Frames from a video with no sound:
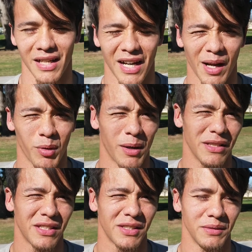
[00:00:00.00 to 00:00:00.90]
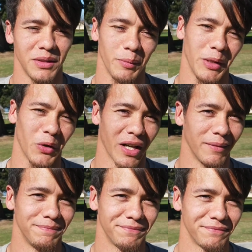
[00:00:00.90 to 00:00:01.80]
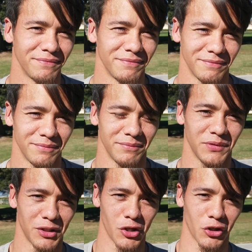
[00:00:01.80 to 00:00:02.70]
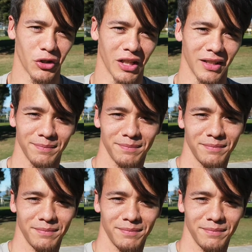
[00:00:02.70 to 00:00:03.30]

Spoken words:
I promise you'll be okay. Good luck.